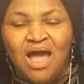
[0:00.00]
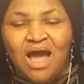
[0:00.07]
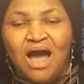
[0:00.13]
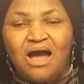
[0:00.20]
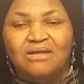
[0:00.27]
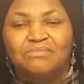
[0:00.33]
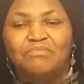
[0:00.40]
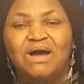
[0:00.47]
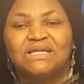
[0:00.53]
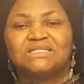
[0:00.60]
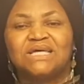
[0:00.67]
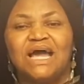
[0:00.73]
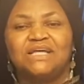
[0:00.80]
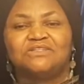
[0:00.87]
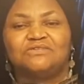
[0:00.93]
And my
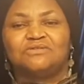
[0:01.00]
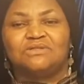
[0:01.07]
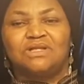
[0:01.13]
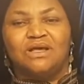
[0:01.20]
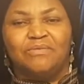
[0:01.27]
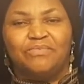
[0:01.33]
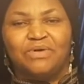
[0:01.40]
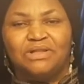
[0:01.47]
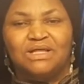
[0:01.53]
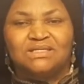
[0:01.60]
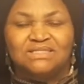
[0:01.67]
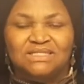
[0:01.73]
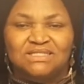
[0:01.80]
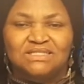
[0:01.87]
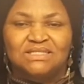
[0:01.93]
title today,
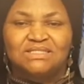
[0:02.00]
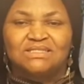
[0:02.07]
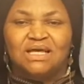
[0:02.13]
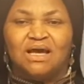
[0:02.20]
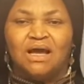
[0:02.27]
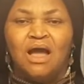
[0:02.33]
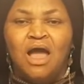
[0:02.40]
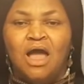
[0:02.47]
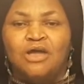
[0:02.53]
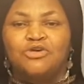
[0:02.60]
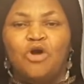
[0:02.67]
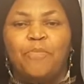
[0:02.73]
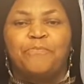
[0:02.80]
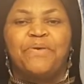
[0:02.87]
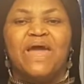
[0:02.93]
brothers and sisters,
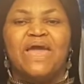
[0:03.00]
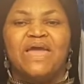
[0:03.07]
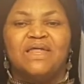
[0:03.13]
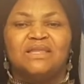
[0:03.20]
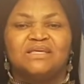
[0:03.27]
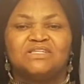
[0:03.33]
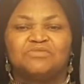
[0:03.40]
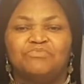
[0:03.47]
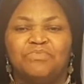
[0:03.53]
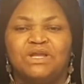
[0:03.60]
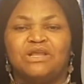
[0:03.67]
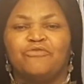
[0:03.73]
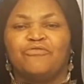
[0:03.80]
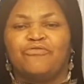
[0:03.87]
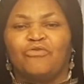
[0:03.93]
your pain is
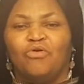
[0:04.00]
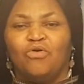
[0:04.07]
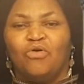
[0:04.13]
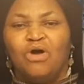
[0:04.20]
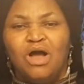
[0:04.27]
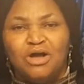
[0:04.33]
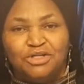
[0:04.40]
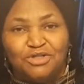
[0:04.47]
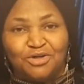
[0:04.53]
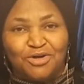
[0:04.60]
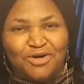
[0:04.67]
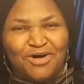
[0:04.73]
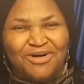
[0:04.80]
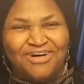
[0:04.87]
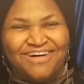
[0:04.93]
meaningful to
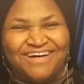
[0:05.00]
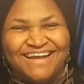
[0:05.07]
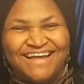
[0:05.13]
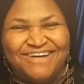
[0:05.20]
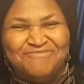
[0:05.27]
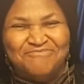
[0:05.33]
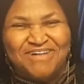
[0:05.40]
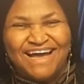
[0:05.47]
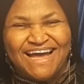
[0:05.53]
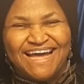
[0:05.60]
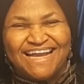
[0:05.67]
God. Amen.